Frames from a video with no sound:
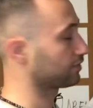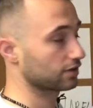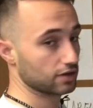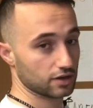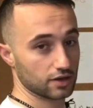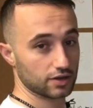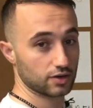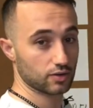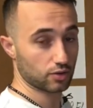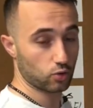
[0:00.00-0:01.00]
you
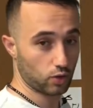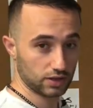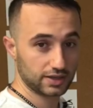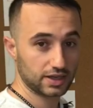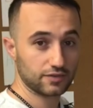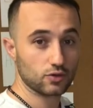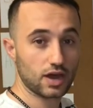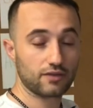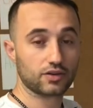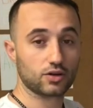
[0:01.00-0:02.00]
know, the quality, if you
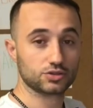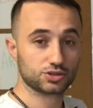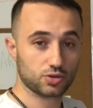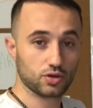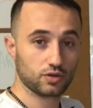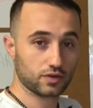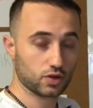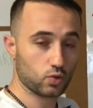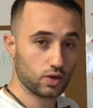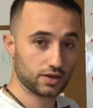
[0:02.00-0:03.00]
have control over the
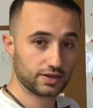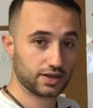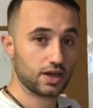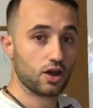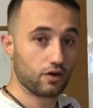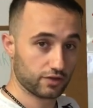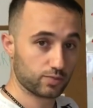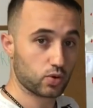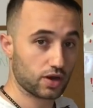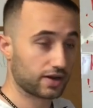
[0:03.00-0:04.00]
quality of the
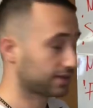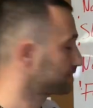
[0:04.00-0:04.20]
product